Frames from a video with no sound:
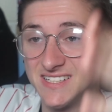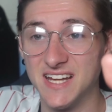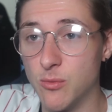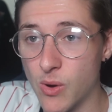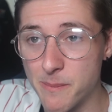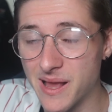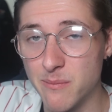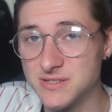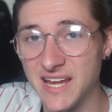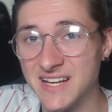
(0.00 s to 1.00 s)
say, webcam
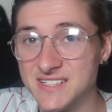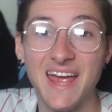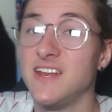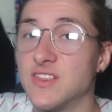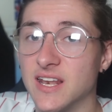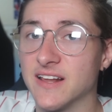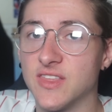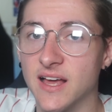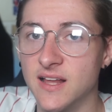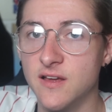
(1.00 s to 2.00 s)
settings, anything like
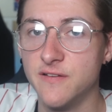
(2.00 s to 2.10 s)
that,